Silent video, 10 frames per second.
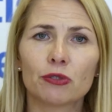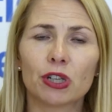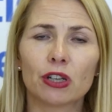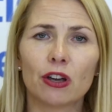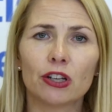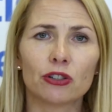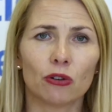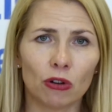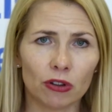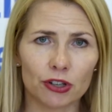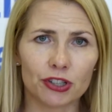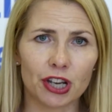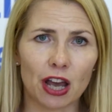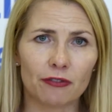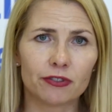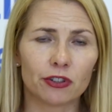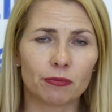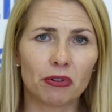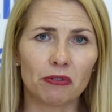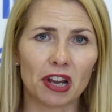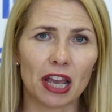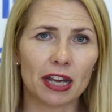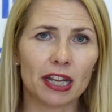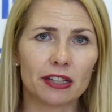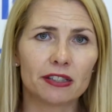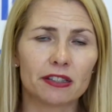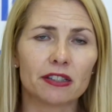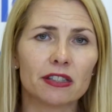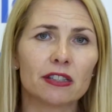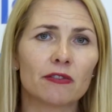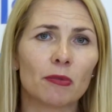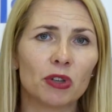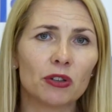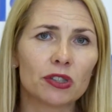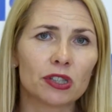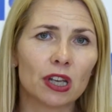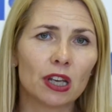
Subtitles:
We encourage all our staff to report any incidences of abuse